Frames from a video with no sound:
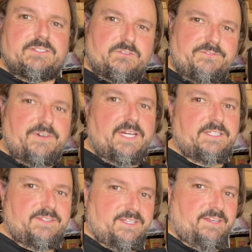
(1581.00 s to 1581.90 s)
little find
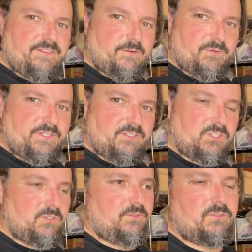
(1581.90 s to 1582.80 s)
at the end there with these
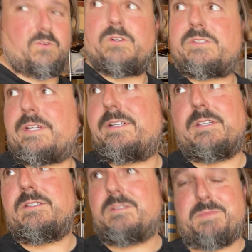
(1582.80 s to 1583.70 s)
shoes. Of course, I could
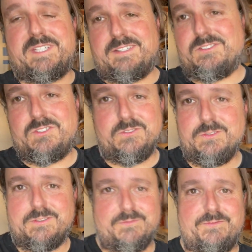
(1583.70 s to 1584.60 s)
have just picked and choose and